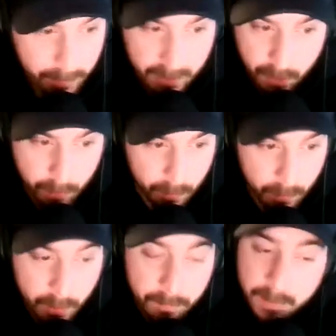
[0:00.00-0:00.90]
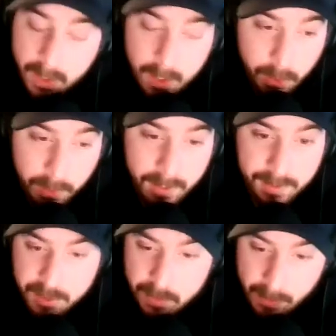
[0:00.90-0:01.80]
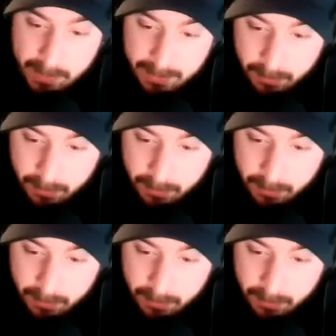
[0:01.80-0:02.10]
at it this way.